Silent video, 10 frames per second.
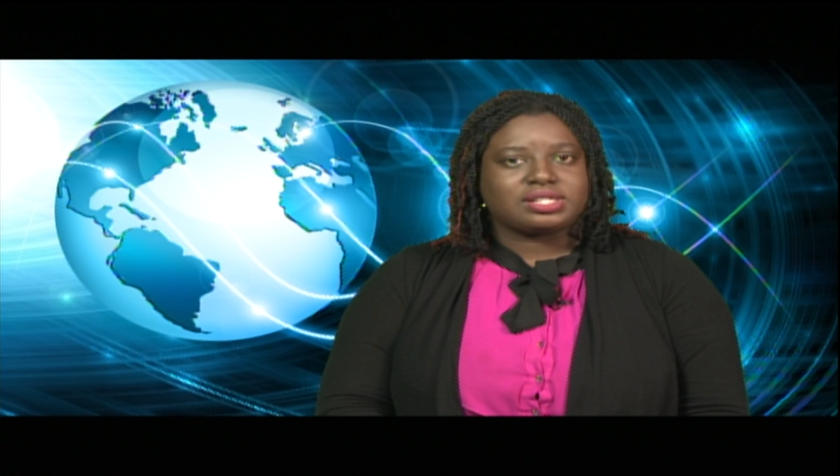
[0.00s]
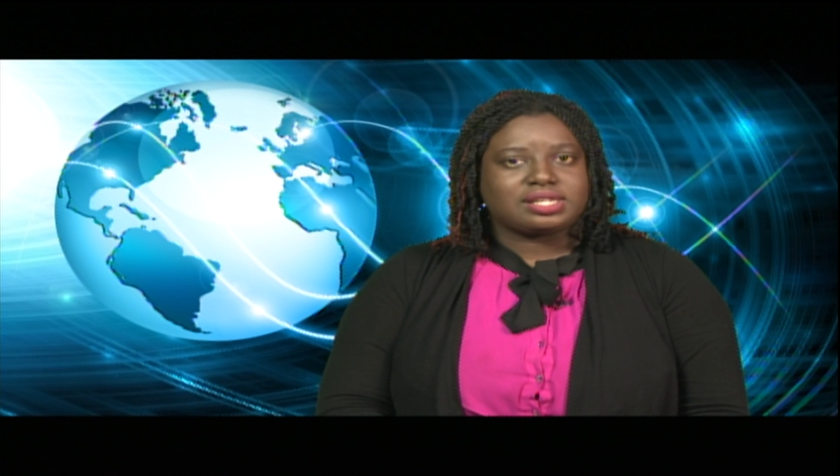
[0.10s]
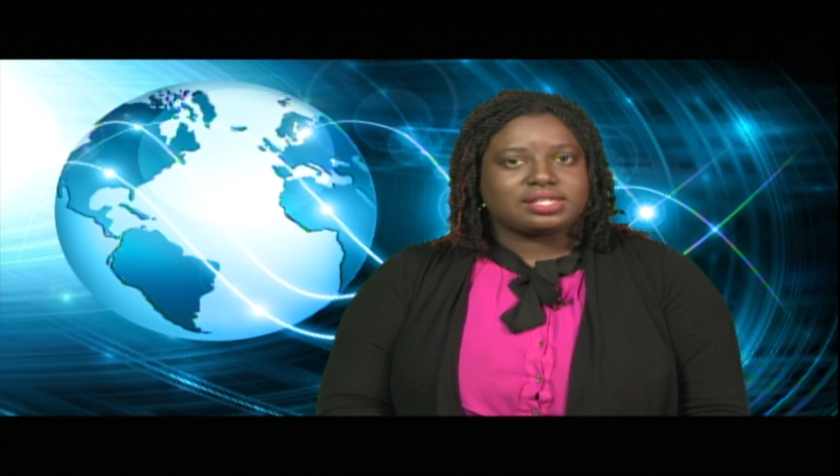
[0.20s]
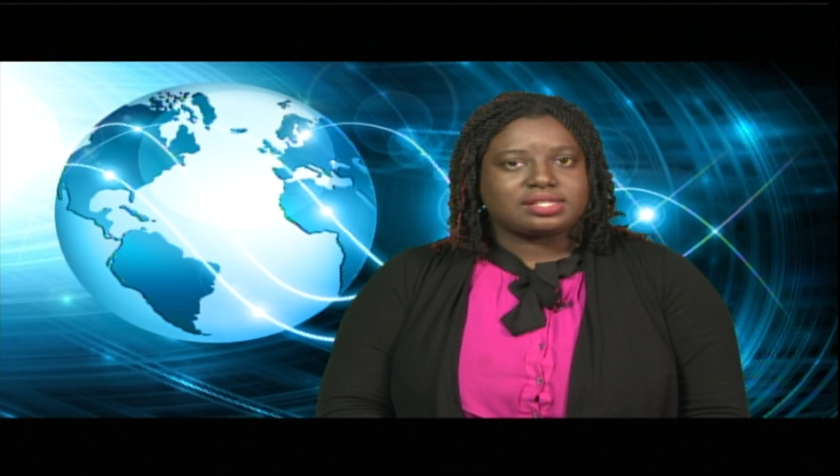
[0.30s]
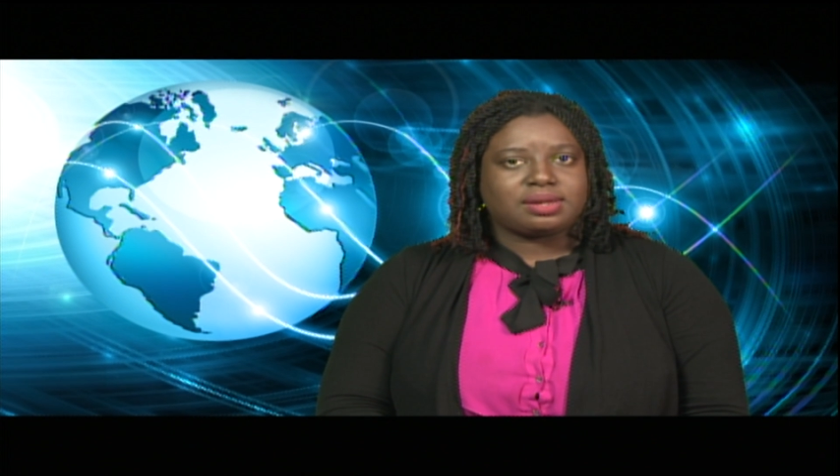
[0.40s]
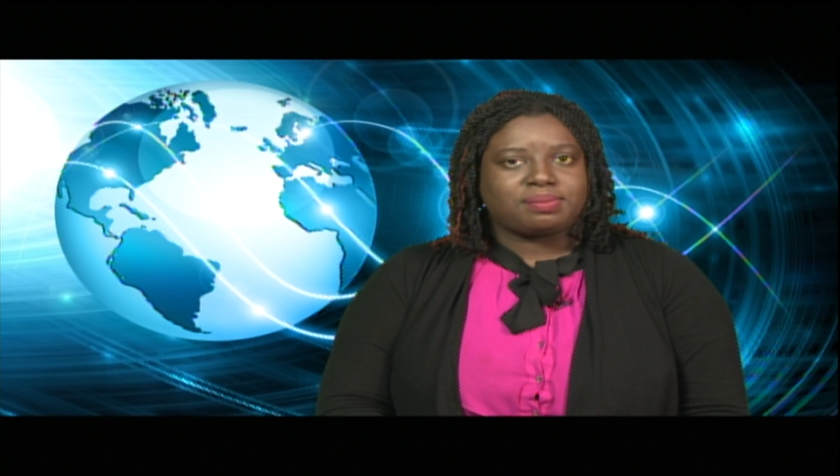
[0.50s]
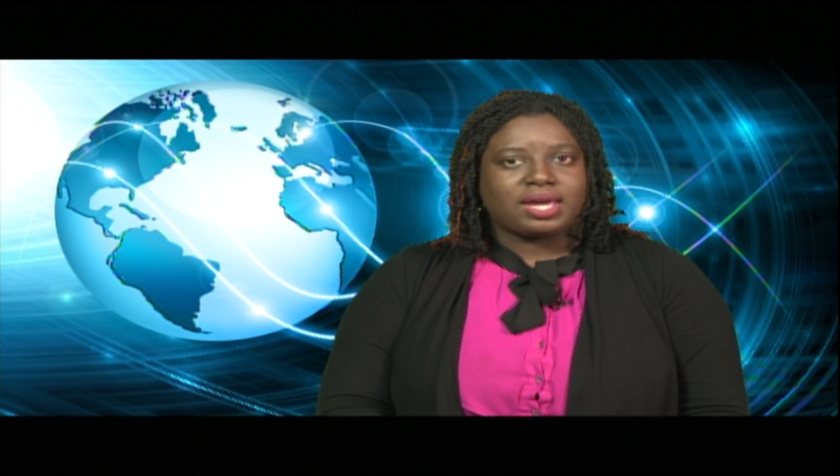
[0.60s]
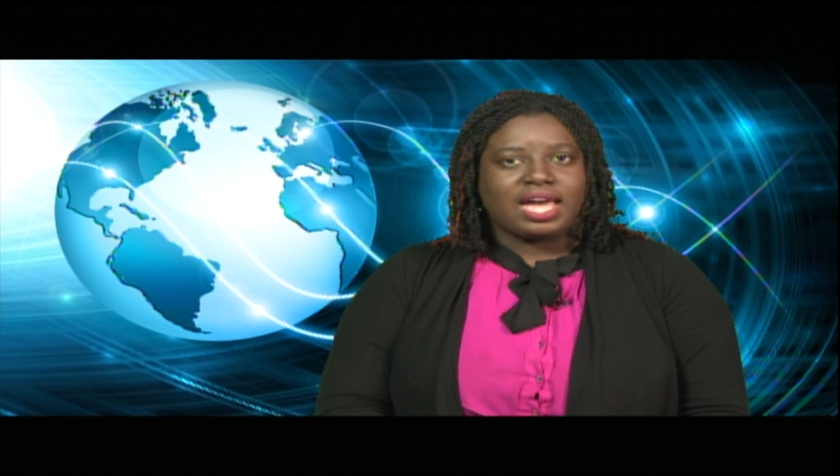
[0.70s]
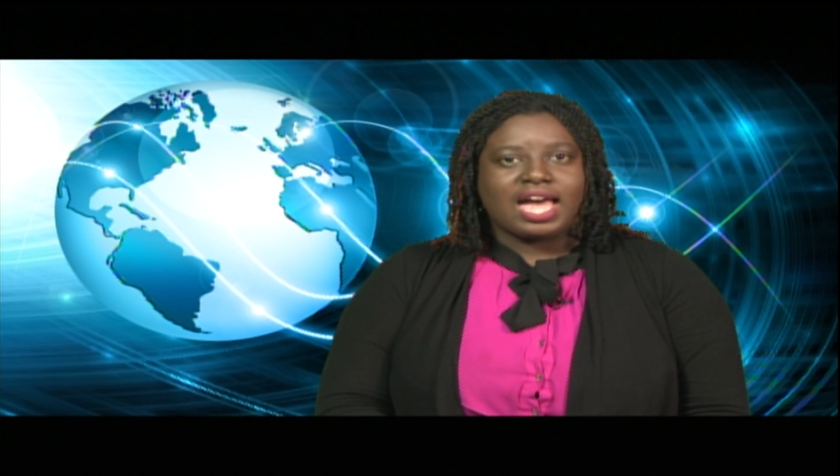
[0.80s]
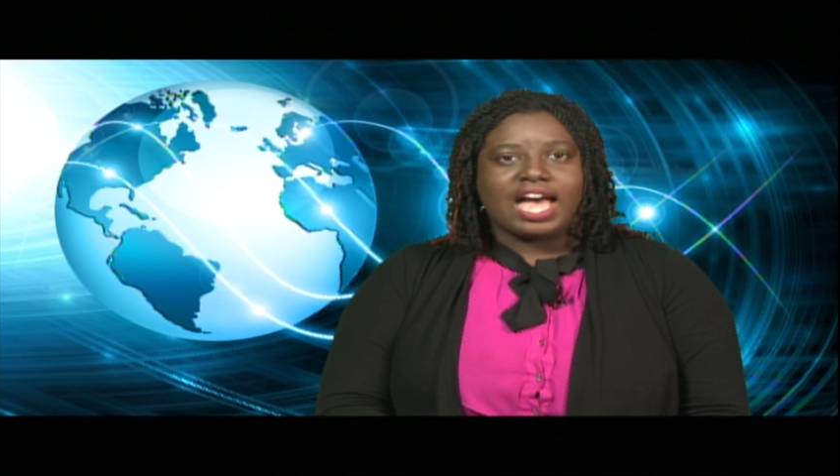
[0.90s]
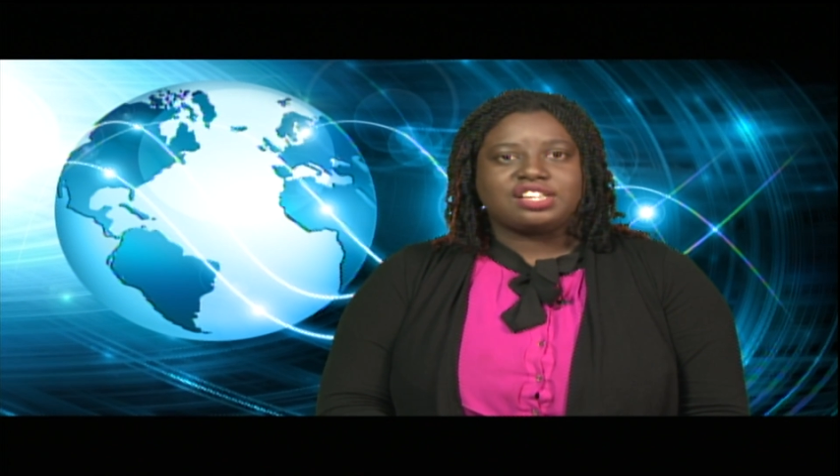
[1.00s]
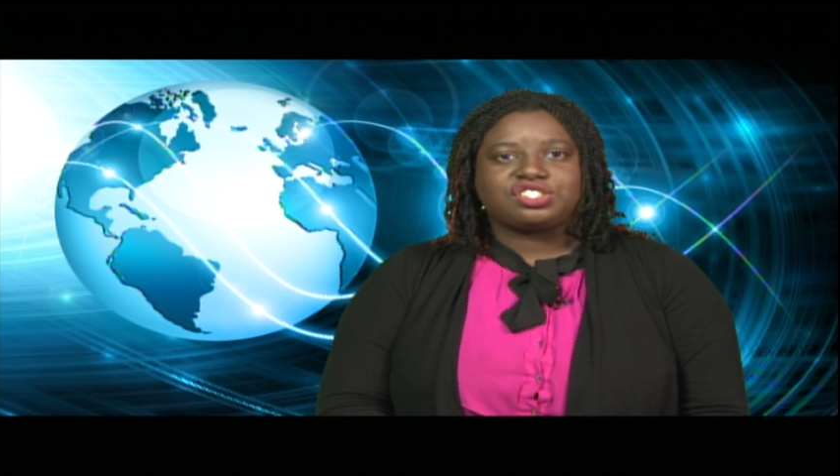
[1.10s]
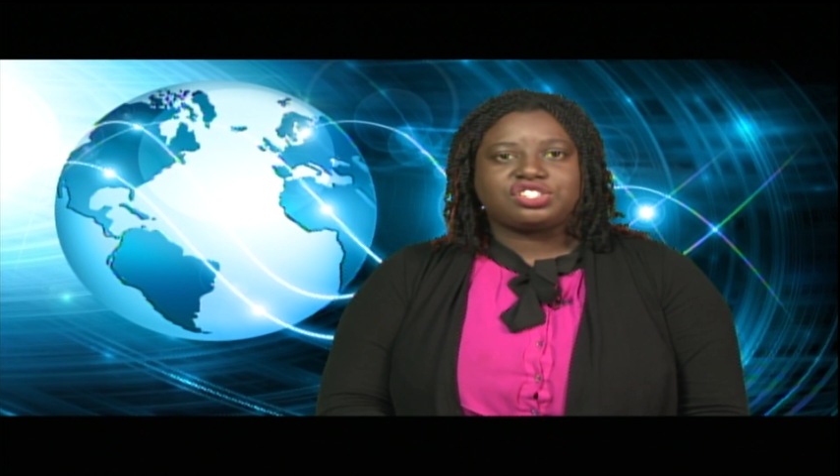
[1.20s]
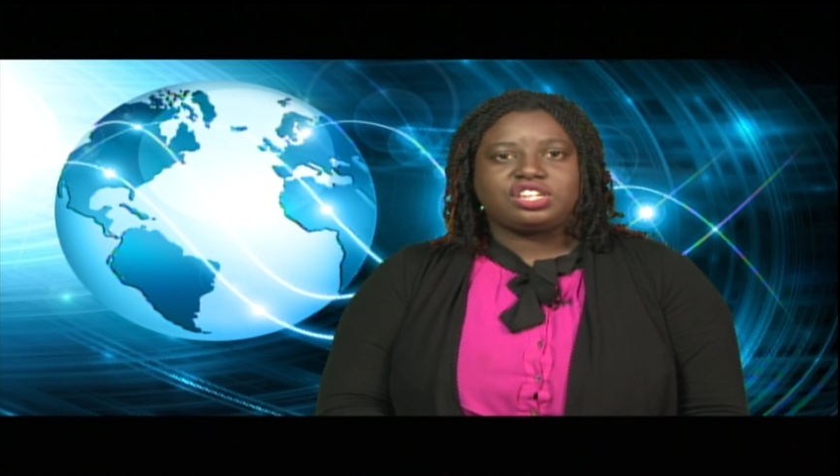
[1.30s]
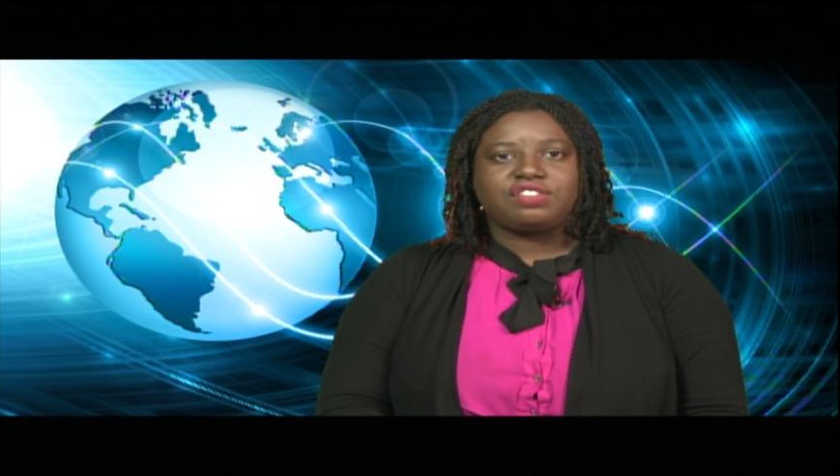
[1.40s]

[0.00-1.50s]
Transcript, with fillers: system as Chief